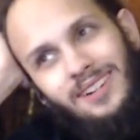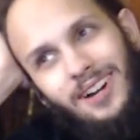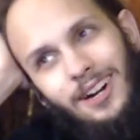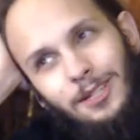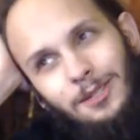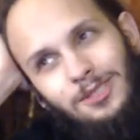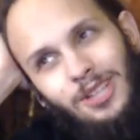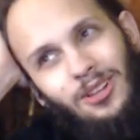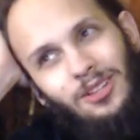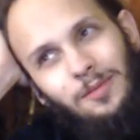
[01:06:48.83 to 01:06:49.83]
Are you
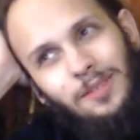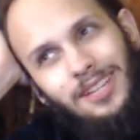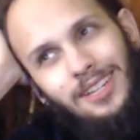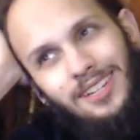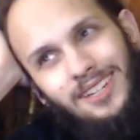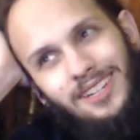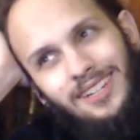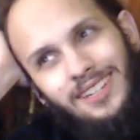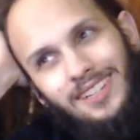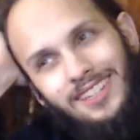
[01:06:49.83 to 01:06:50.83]
telling me
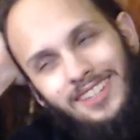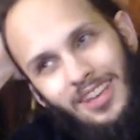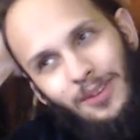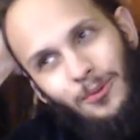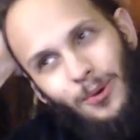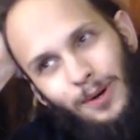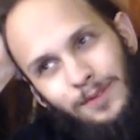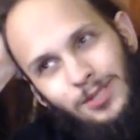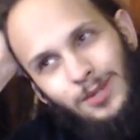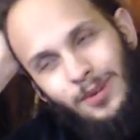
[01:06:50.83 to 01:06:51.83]
that
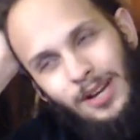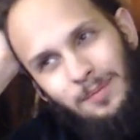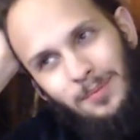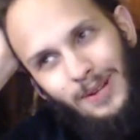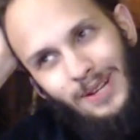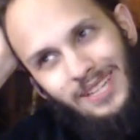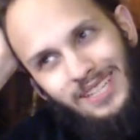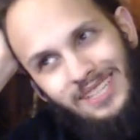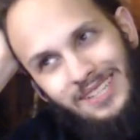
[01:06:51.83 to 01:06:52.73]
Worf's grandpa